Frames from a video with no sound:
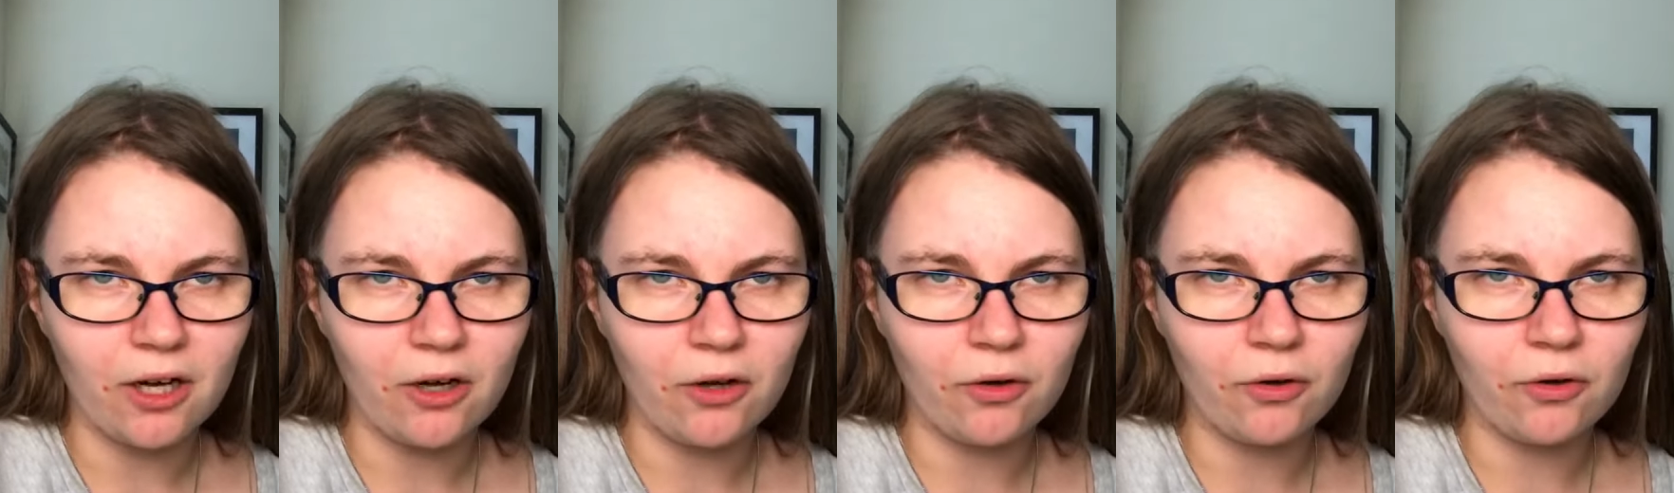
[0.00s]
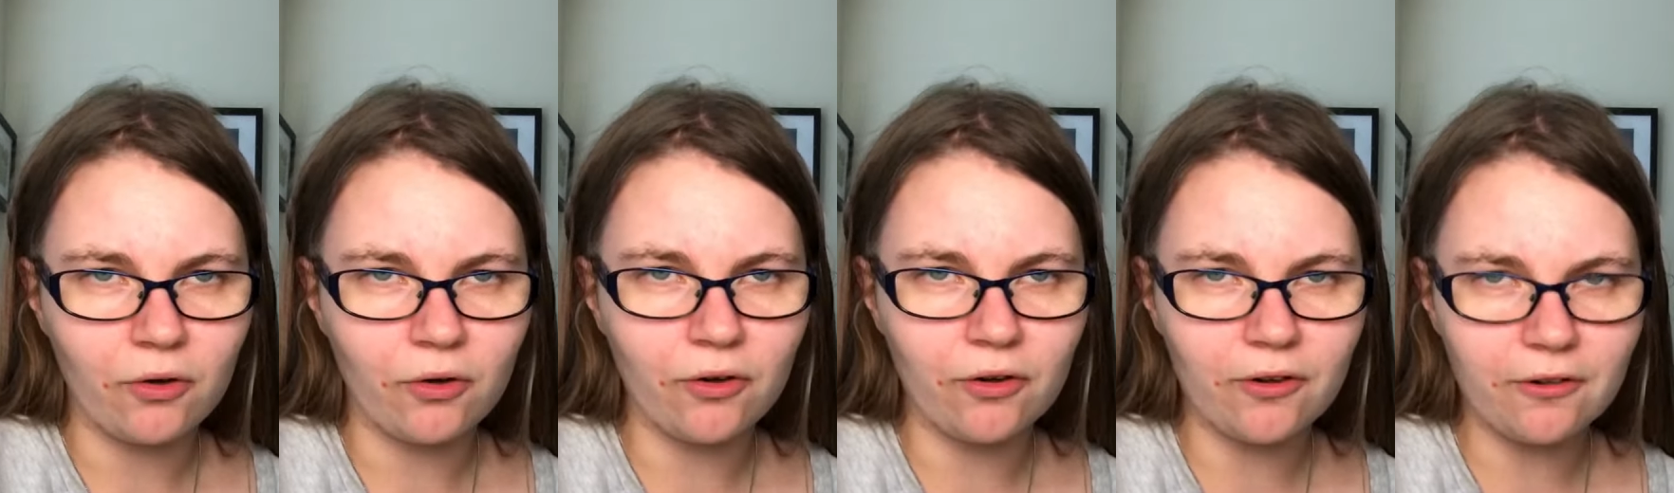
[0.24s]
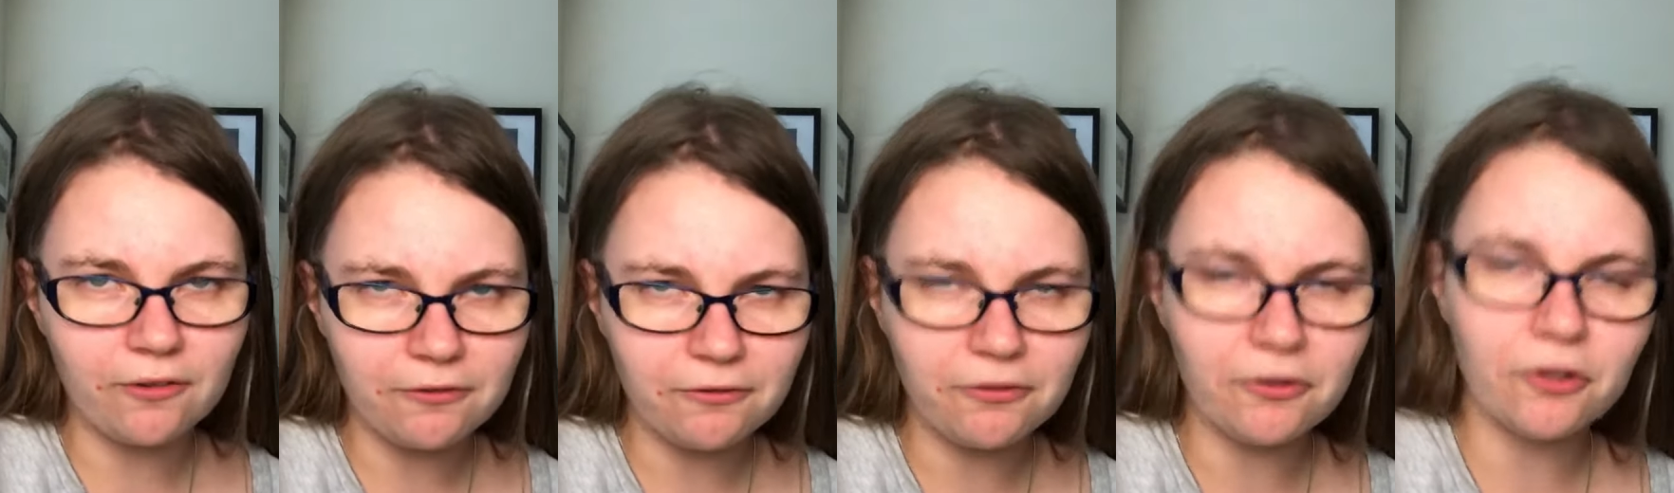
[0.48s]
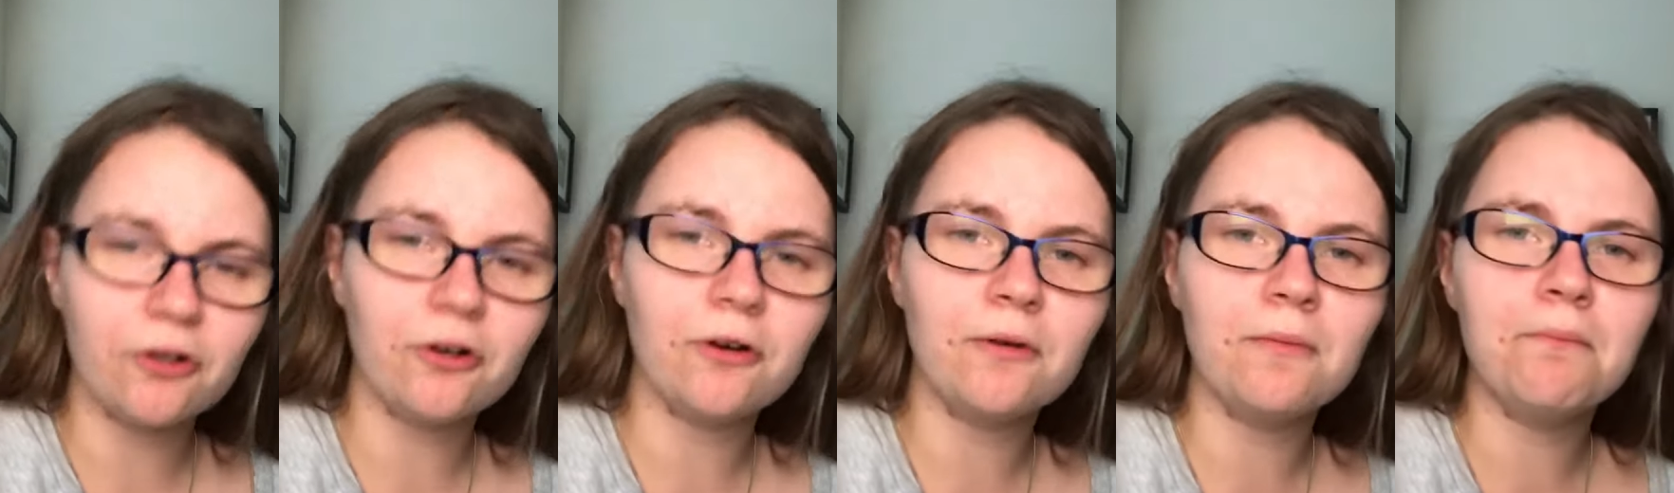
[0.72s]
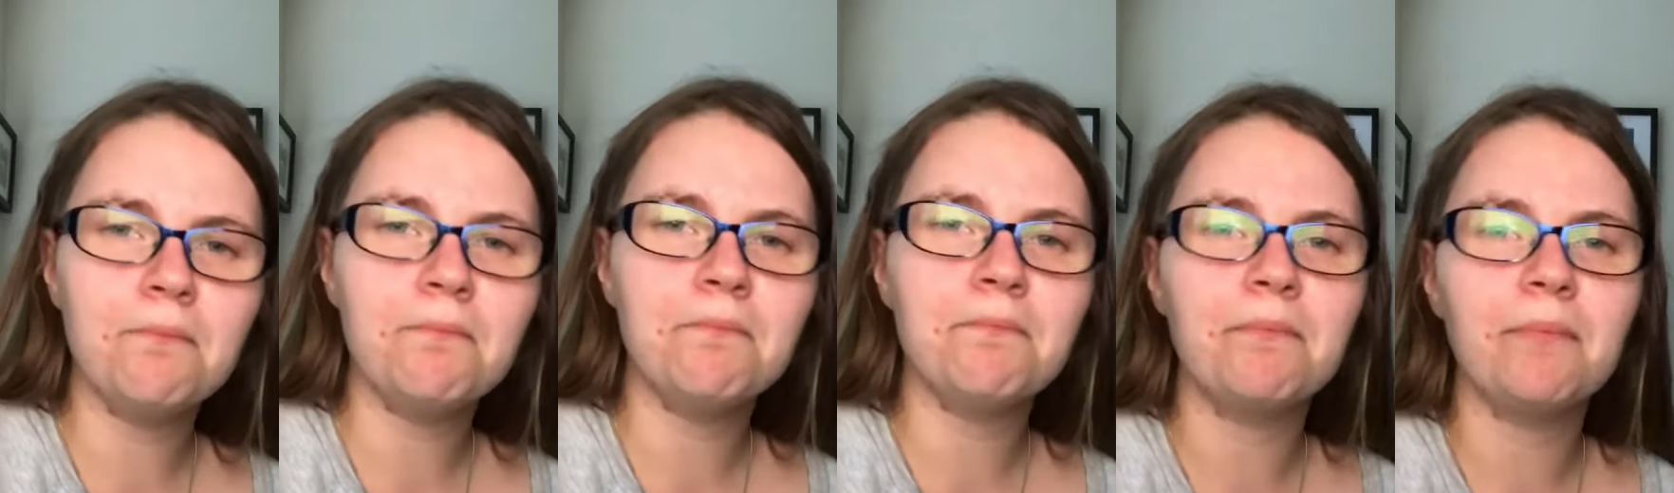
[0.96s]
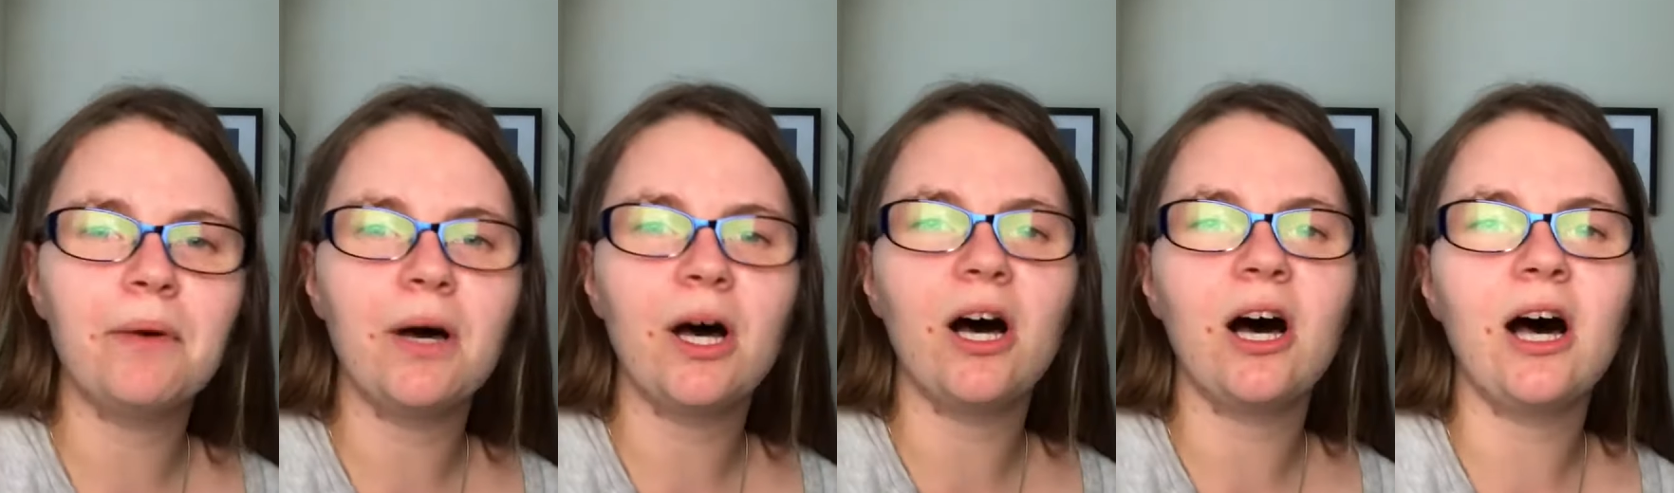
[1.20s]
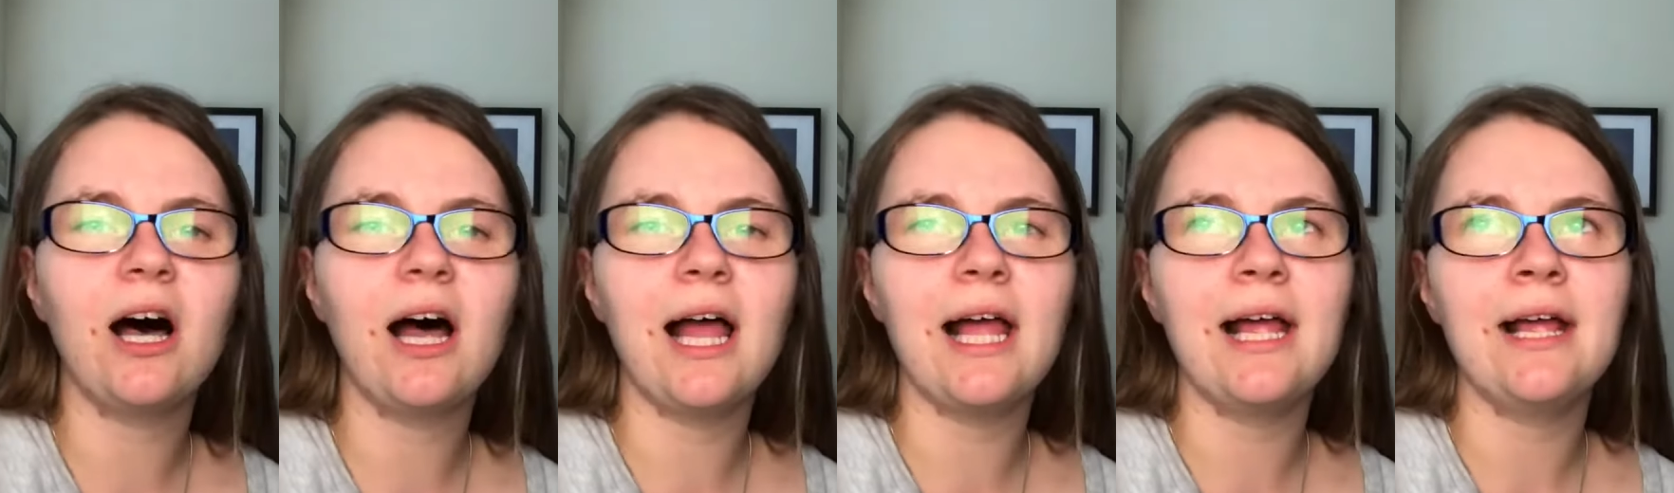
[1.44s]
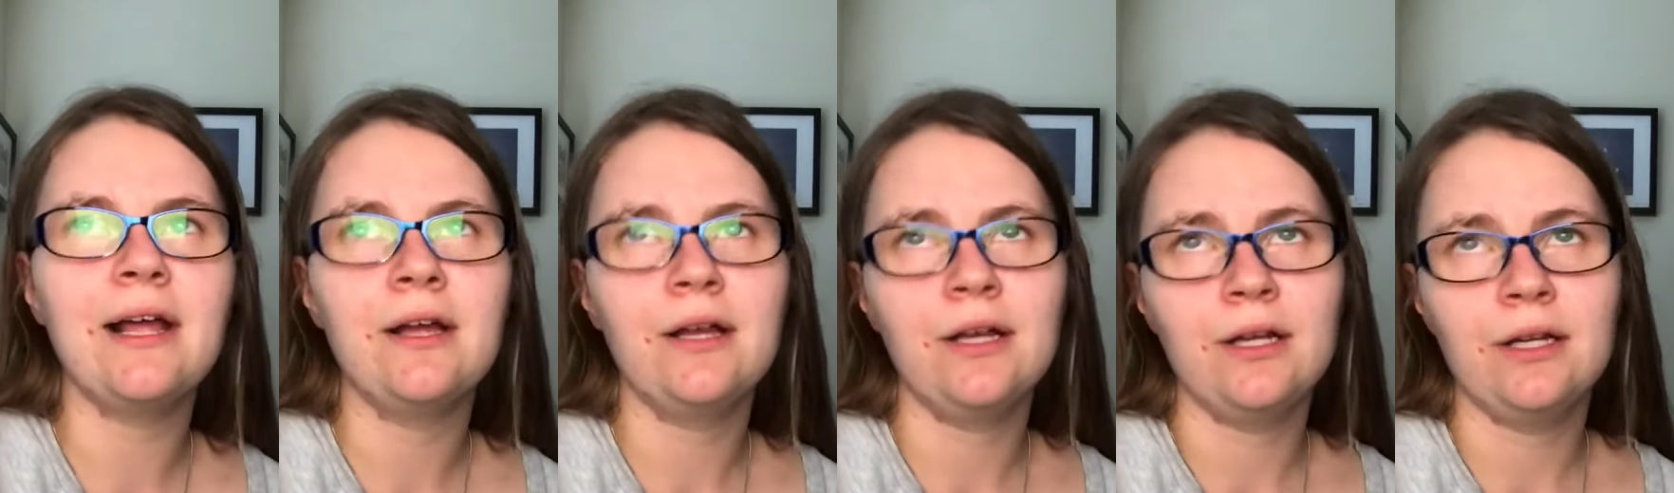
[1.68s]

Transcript: Hawthorn by